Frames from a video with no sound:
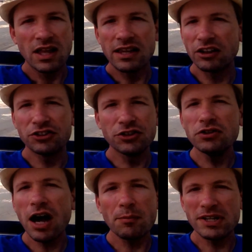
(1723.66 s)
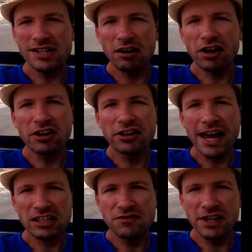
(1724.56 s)
Now, do not miss out on our
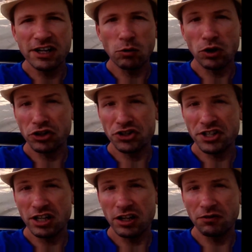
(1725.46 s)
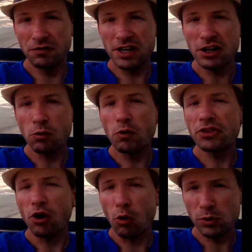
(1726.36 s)
next video where you see a video
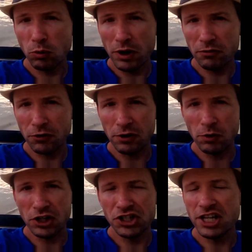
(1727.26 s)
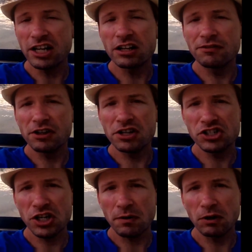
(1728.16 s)
with Oprah Winfrey where she interviewed a
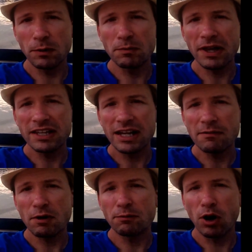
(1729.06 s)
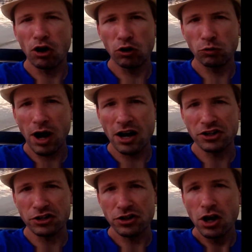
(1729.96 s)
gentleman by the name of Paul
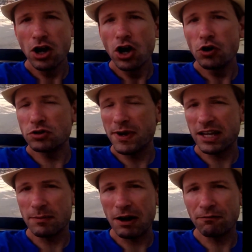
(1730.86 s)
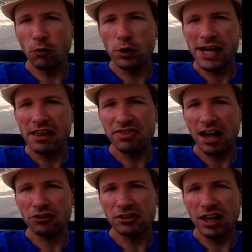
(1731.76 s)
Rogers, who was making about
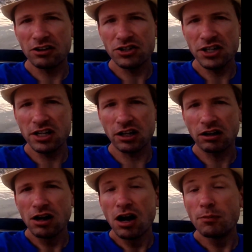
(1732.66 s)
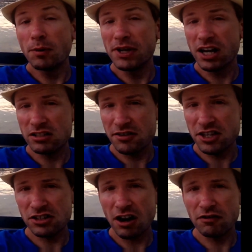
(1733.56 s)
$48,000 a year. But because of
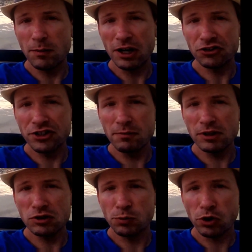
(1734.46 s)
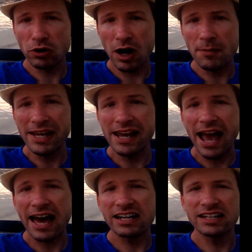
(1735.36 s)
this governmental stimulus program, he
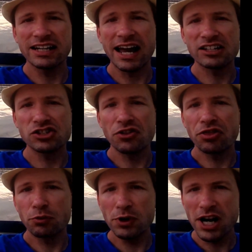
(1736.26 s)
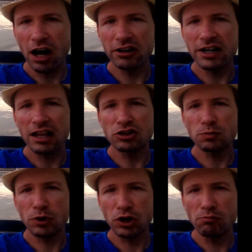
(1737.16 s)
added an extra $300
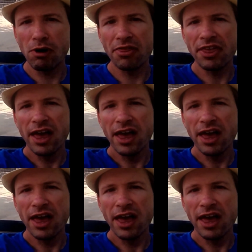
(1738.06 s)
per month